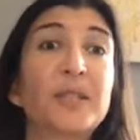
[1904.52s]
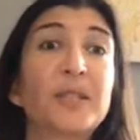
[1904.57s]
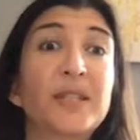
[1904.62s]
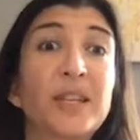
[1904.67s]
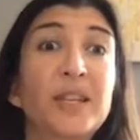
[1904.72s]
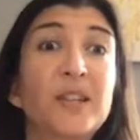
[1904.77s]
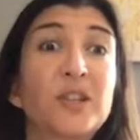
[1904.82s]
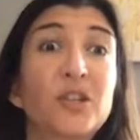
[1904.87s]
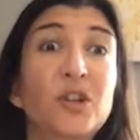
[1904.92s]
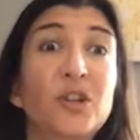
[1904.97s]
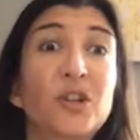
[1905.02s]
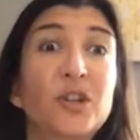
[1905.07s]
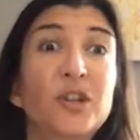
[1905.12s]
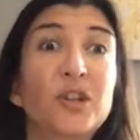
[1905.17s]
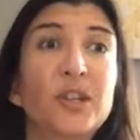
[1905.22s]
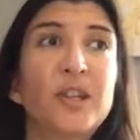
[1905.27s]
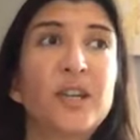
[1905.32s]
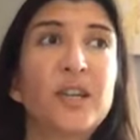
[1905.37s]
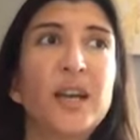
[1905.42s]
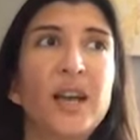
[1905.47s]

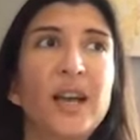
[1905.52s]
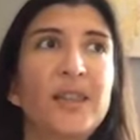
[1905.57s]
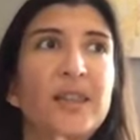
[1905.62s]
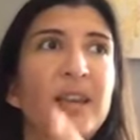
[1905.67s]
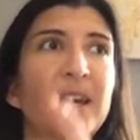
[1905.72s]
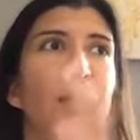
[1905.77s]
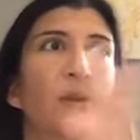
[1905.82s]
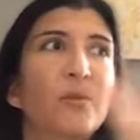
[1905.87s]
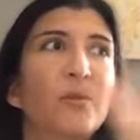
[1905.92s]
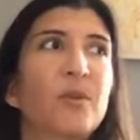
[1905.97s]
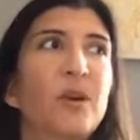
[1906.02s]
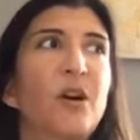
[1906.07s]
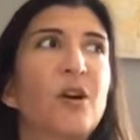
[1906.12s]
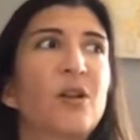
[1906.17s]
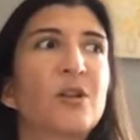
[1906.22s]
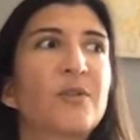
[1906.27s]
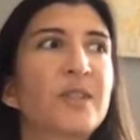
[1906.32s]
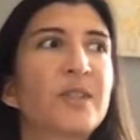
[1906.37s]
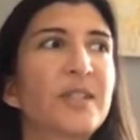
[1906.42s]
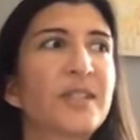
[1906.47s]
internally, and then
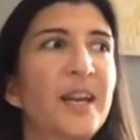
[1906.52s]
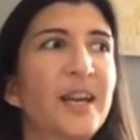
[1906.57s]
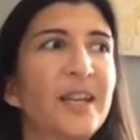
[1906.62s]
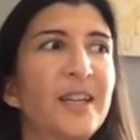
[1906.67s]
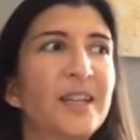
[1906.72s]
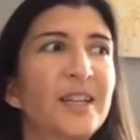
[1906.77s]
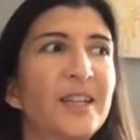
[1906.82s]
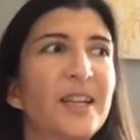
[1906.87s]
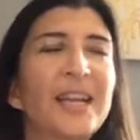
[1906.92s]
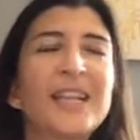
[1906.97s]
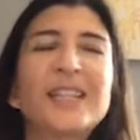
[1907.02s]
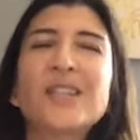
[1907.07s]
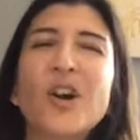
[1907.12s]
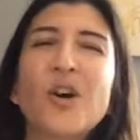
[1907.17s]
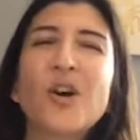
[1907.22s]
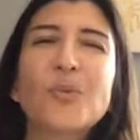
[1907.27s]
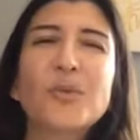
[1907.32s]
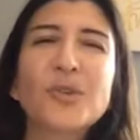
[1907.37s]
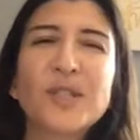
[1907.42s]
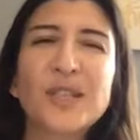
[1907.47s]
all of a sudden it's
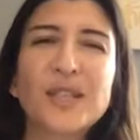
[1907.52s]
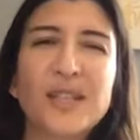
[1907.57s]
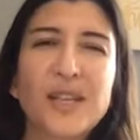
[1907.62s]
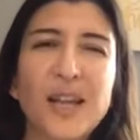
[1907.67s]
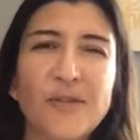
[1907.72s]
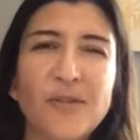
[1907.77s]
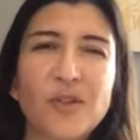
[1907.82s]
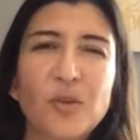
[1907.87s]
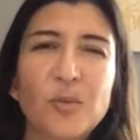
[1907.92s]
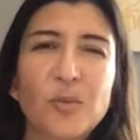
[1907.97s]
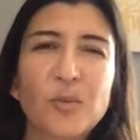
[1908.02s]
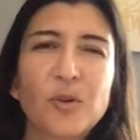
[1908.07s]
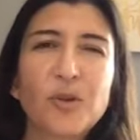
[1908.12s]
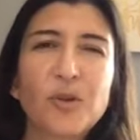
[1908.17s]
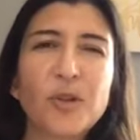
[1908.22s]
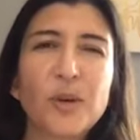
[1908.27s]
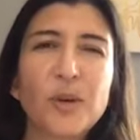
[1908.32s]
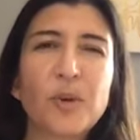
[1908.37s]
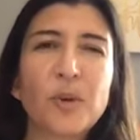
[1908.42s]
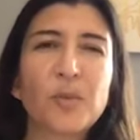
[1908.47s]
almost
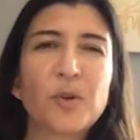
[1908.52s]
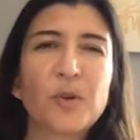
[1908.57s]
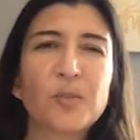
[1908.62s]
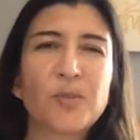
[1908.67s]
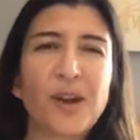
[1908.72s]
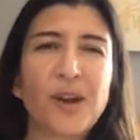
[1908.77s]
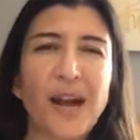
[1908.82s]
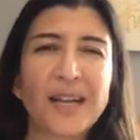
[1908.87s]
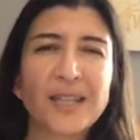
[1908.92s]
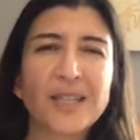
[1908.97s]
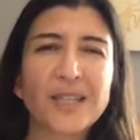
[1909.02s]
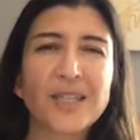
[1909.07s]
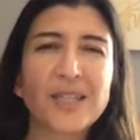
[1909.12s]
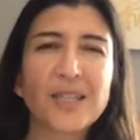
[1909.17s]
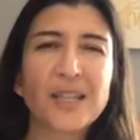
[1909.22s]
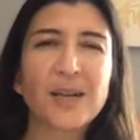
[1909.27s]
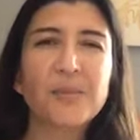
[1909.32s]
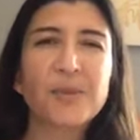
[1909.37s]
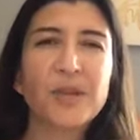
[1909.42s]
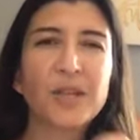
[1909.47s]
inevitable that when we're
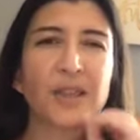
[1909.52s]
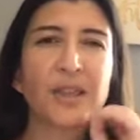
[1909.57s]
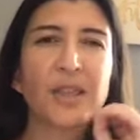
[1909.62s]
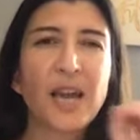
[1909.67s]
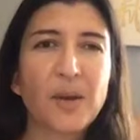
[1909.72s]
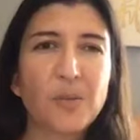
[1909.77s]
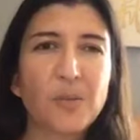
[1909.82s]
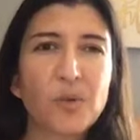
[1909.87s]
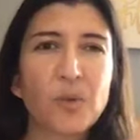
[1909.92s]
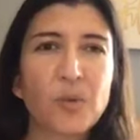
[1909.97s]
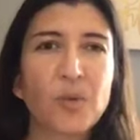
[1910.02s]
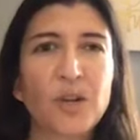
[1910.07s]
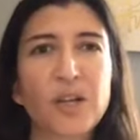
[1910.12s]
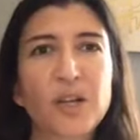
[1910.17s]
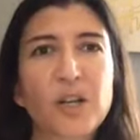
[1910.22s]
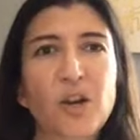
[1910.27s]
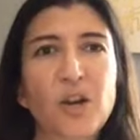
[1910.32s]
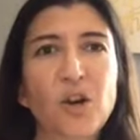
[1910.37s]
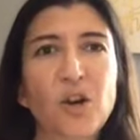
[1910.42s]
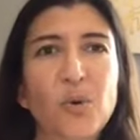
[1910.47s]
practicing them that then we want
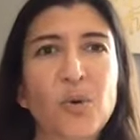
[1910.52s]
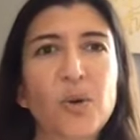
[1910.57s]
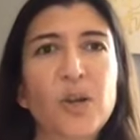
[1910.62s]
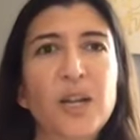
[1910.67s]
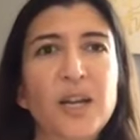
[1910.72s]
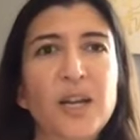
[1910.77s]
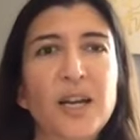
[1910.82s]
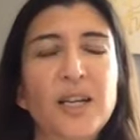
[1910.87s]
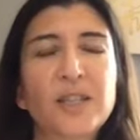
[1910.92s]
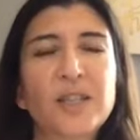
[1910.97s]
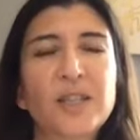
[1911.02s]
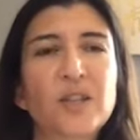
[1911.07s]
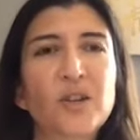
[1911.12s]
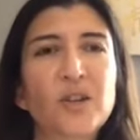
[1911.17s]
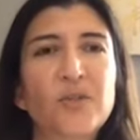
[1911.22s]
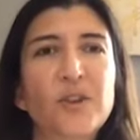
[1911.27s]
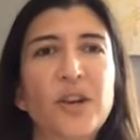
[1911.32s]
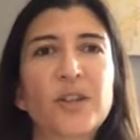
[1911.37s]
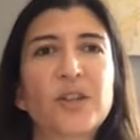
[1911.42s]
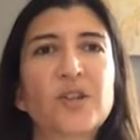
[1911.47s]
to go and
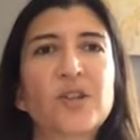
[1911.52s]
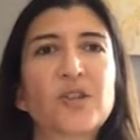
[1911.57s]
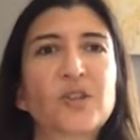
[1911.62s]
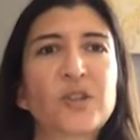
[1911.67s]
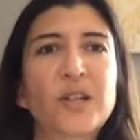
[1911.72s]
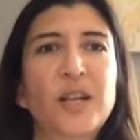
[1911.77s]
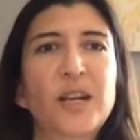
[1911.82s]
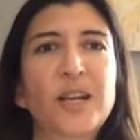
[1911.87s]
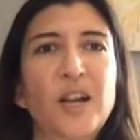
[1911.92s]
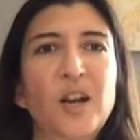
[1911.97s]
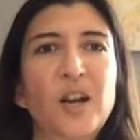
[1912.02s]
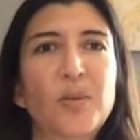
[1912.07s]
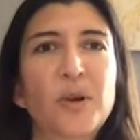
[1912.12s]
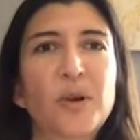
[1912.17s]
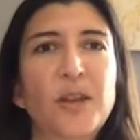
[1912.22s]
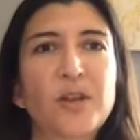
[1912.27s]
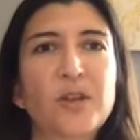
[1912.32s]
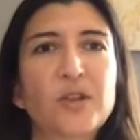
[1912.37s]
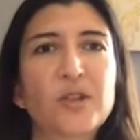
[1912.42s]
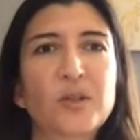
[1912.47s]
serve others and help
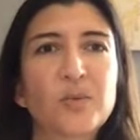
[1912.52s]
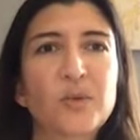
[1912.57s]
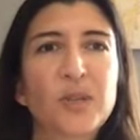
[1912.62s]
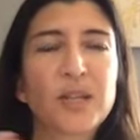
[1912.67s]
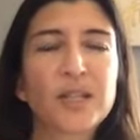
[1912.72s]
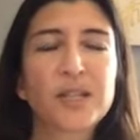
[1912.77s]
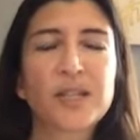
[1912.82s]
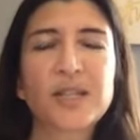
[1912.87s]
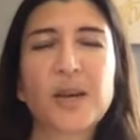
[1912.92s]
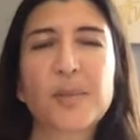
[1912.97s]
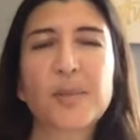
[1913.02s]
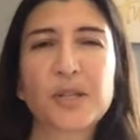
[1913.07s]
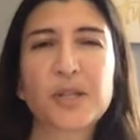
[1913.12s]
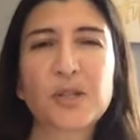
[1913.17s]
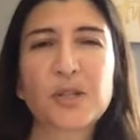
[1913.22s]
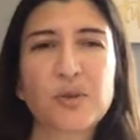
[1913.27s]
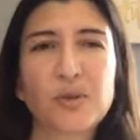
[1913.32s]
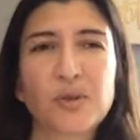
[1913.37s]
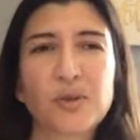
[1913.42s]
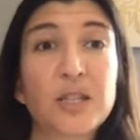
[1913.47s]
others. We can step
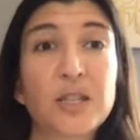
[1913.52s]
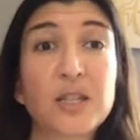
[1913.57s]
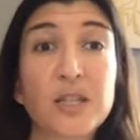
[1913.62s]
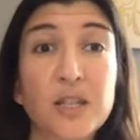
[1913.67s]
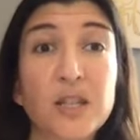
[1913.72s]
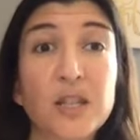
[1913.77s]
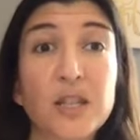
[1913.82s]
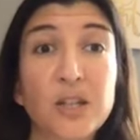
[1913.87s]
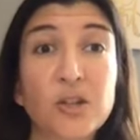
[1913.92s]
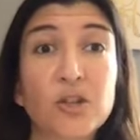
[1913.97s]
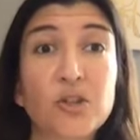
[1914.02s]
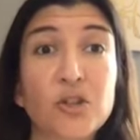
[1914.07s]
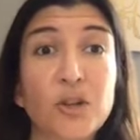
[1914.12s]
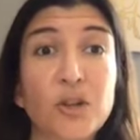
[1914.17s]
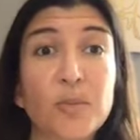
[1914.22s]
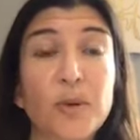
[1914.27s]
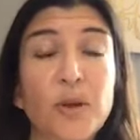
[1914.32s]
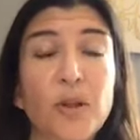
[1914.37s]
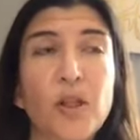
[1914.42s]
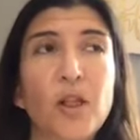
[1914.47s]
into
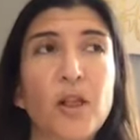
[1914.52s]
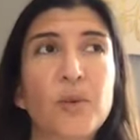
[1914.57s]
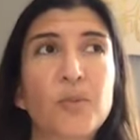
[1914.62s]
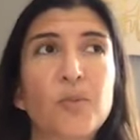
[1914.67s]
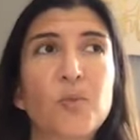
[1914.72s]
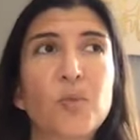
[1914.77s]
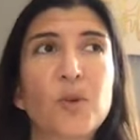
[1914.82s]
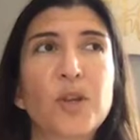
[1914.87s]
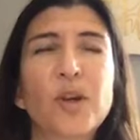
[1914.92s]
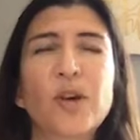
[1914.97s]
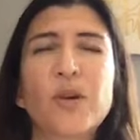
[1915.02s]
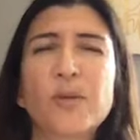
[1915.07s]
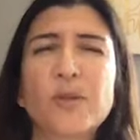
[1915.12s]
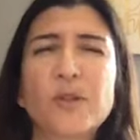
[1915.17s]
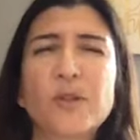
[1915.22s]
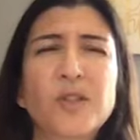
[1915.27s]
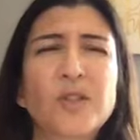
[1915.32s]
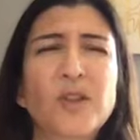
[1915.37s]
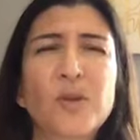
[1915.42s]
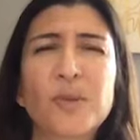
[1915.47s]
leadership with
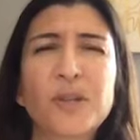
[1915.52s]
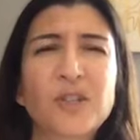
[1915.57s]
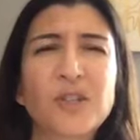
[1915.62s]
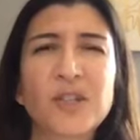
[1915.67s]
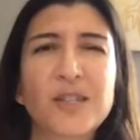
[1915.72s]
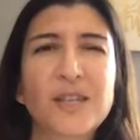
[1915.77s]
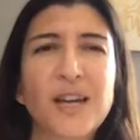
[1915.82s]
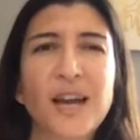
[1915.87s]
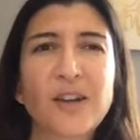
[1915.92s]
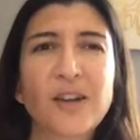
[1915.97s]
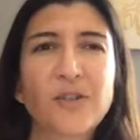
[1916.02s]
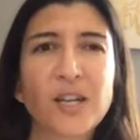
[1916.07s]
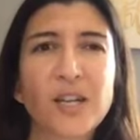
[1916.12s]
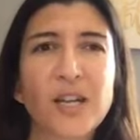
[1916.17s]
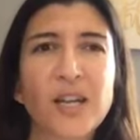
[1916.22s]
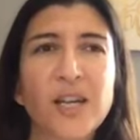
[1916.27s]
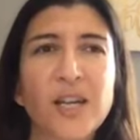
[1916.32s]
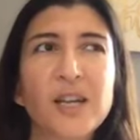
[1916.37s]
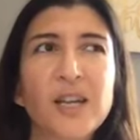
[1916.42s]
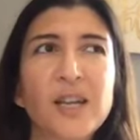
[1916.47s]
so much
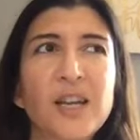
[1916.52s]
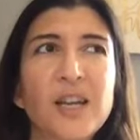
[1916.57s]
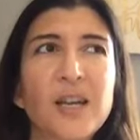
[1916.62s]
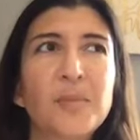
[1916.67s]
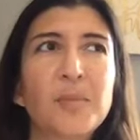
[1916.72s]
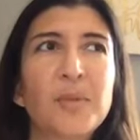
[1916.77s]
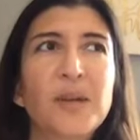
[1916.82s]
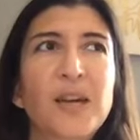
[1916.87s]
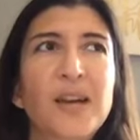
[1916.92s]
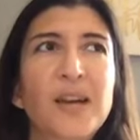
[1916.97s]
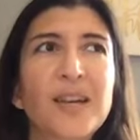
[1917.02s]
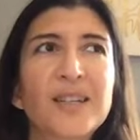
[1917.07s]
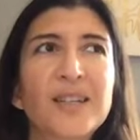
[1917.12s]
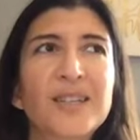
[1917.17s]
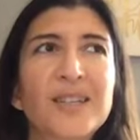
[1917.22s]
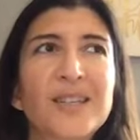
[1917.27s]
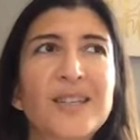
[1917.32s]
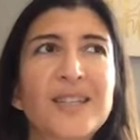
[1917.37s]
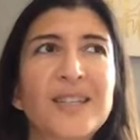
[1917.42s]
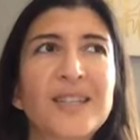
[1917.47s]
integrity
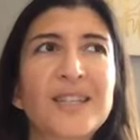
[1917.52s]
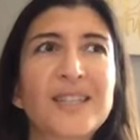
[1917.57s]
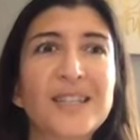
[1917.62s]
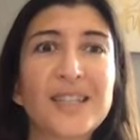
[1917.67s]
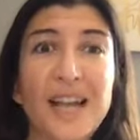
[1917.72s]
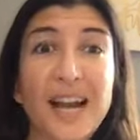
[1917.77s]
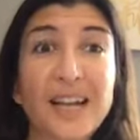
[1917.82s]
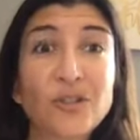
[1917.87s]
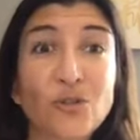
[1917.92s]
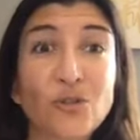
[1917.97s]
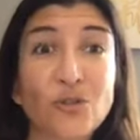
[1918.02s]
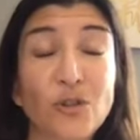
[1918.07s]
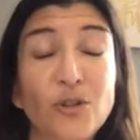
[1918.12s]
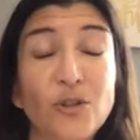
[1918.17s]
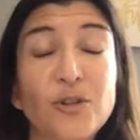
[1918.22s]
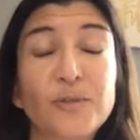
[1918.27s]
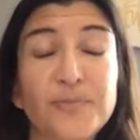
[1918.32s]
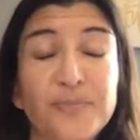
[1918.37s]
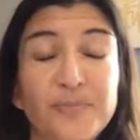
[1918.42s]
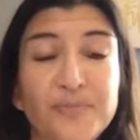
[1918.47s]
because it's
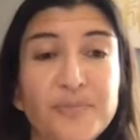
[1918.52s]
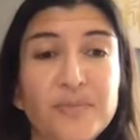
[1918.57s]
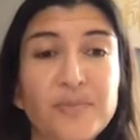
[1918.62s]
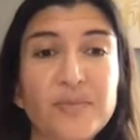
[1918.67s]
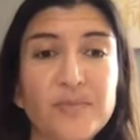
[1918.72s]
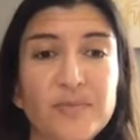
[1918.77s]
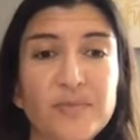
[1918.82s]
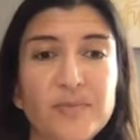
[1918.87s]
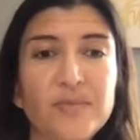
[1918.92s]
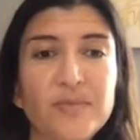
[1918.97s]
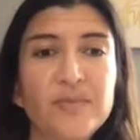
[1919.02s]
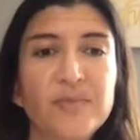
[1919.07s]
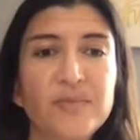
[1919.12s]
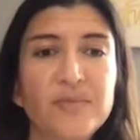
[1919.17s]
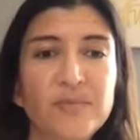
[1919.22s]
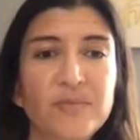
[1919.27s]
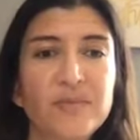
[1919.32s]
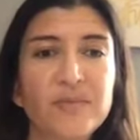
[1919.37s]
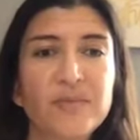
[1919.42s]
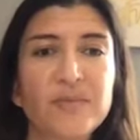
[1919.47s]
natural.
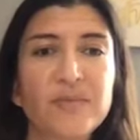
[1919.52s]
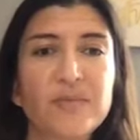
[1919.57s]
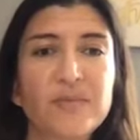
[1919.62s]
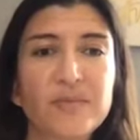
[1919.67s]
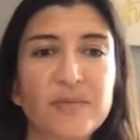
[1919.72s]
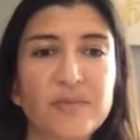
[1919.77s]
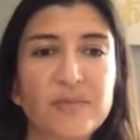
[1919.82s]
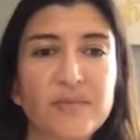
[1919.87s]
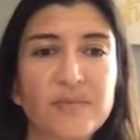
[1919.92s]
Yeah, I really